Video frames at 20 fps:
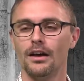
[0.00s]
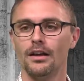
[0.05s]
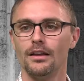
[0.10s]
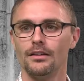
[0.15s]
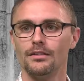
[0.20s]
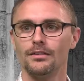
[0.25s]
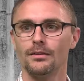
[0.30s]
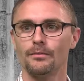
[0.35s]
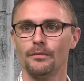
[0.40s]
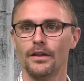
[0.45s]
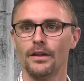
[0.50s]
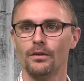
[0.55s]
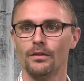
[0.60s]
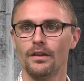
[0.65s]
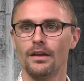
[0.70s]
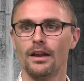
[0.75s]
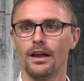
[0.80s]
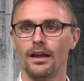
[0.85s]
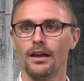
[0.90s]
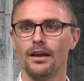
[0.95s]
it's something
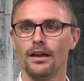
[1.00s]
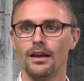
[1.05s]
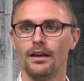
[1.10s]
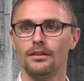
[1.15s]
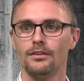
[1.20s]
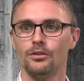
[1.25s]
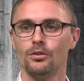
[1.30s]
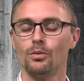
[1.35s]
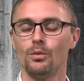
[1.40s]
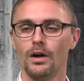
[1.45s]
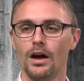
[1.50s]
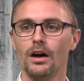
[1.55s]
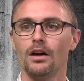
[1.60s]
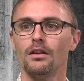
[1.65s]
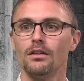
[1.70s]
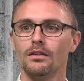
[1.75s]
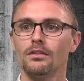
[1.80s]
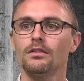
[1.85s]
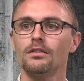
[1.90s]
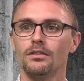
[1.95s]
that I do
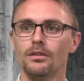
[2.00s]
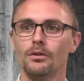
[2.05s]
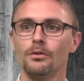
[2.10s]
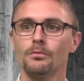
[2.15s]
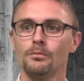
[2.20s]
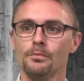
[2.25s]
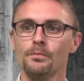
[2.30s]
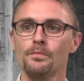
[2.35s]
well. So